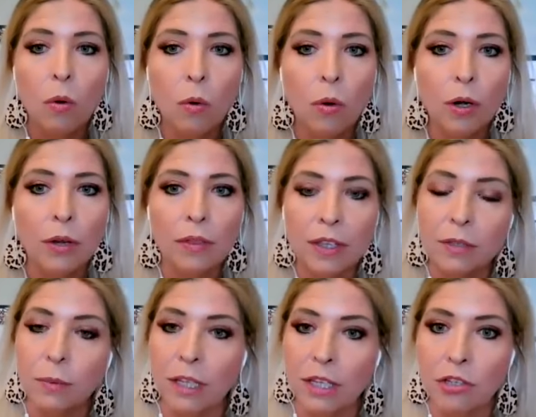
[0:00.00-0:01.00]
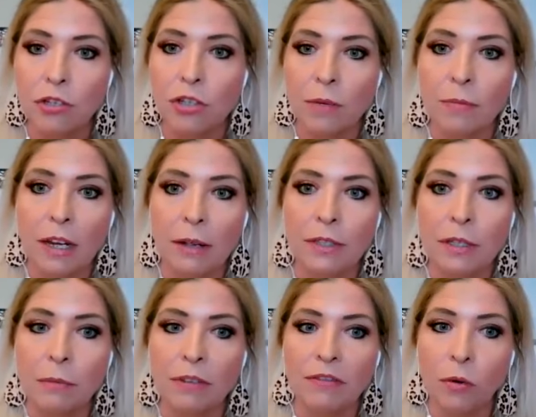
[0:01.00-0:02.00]
Or this relationship that I
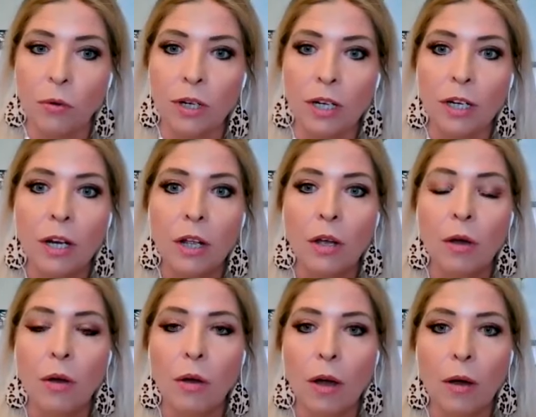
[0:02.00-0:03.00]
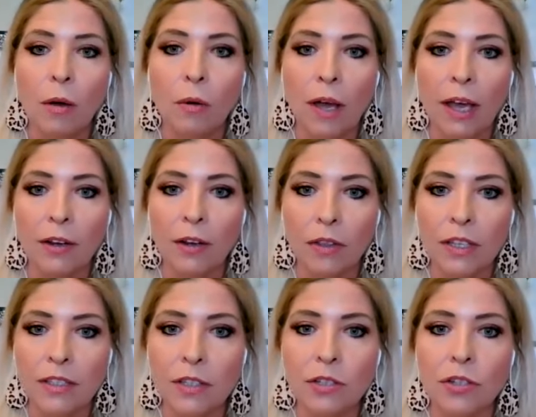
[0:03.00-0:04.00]
was in before uh, had all
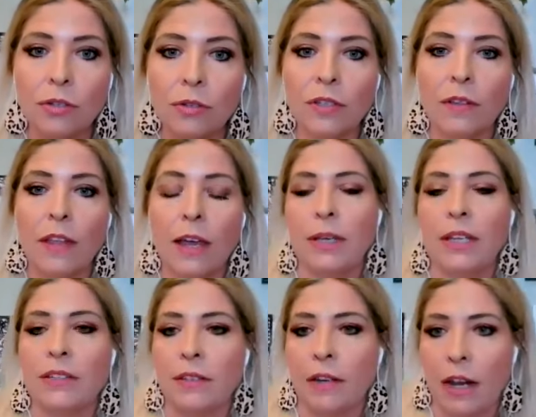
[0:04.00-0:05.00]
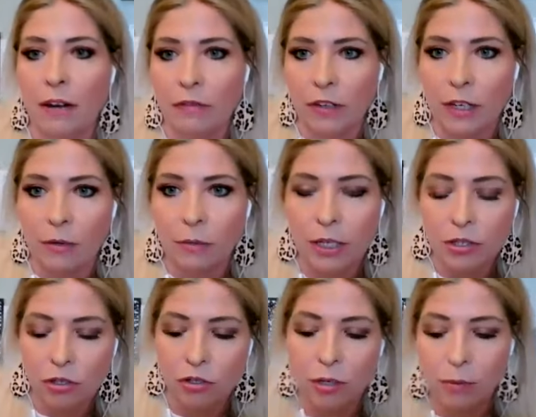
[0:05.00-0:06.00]
these issues, and that means that every
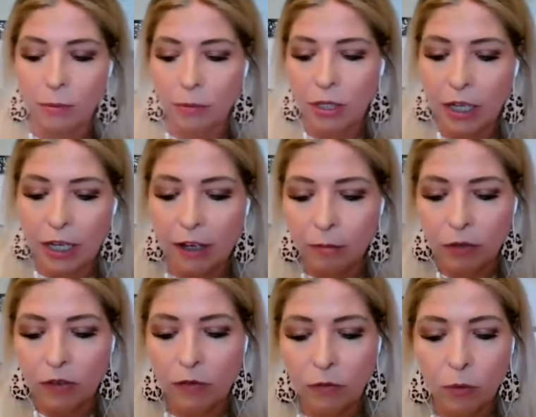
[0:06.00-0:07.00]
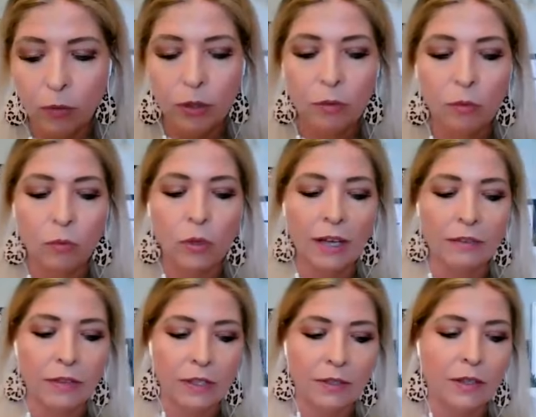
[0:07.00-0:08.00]
relationship I'm going to have moving forward will
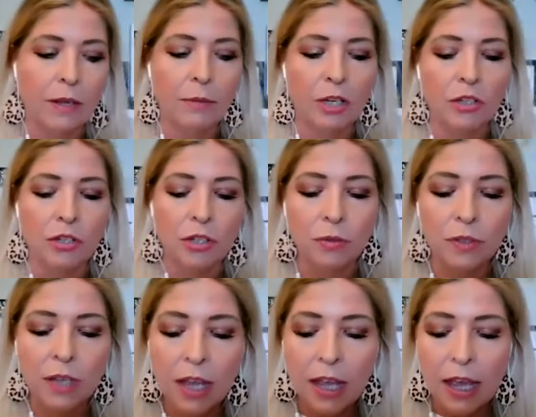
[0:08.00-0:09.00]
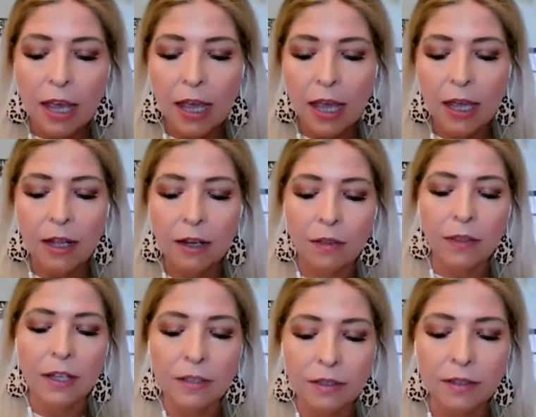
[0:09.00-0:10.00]
have these same issues. And
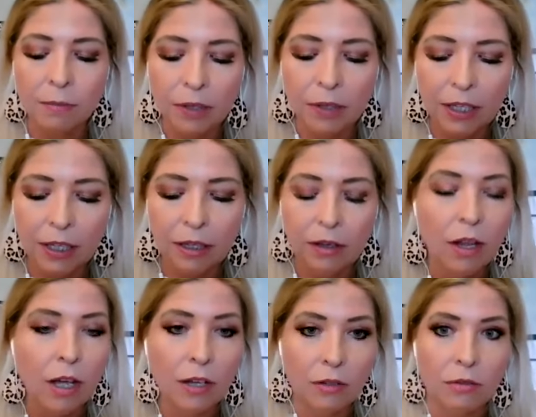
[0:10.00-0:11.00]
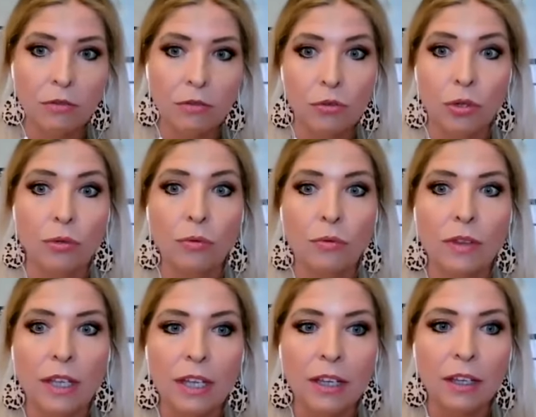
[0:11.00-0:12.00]
that's simply not true,
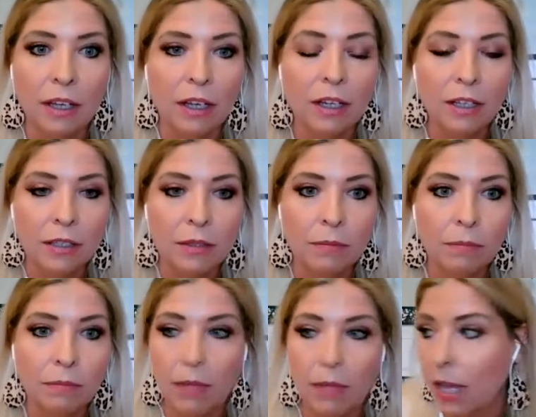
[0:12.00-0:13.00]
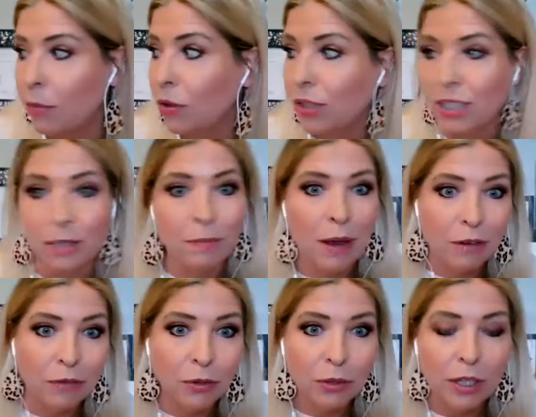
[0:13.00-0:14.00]
that God is able and he's
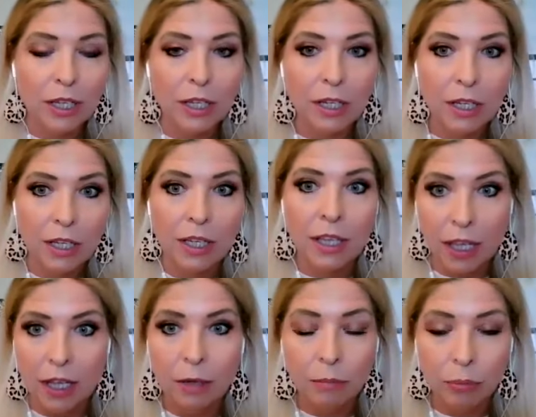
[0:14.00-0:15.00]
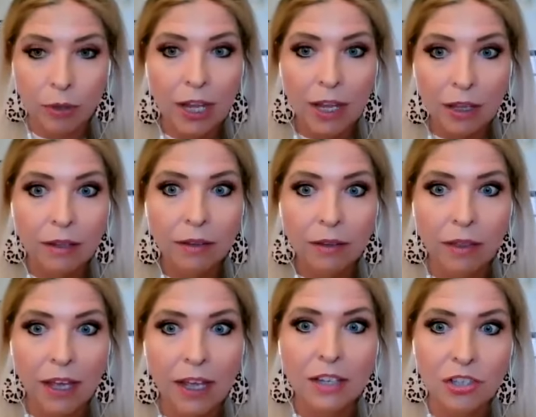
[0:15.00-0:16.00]
powerful and he can break
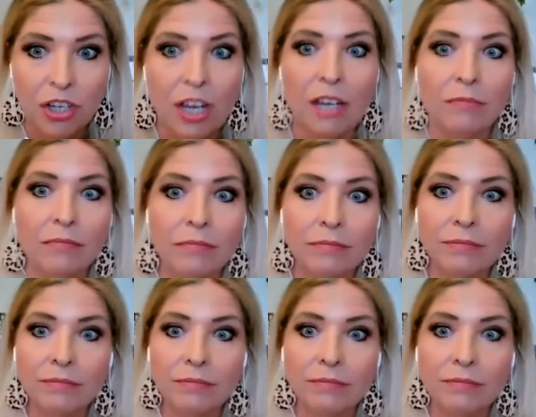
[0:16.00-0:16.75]
that chain.